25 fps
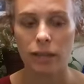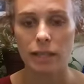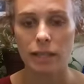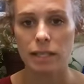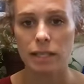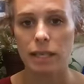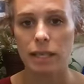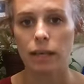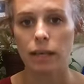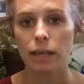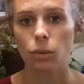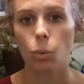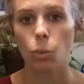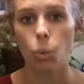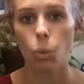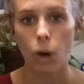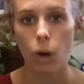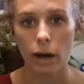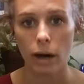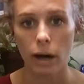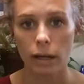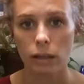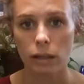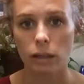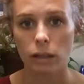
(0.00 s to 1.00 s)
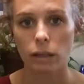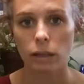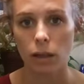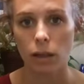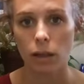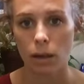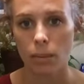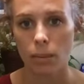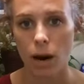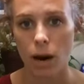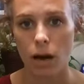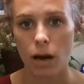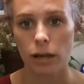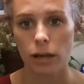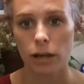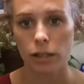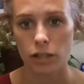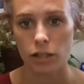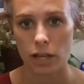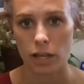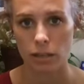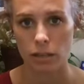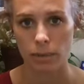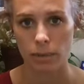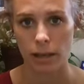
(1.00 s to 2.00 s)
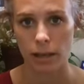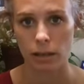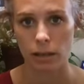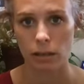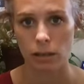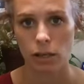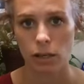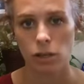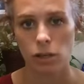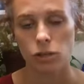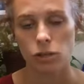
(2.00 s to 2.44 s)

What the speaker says: they did one lumbar adjustment.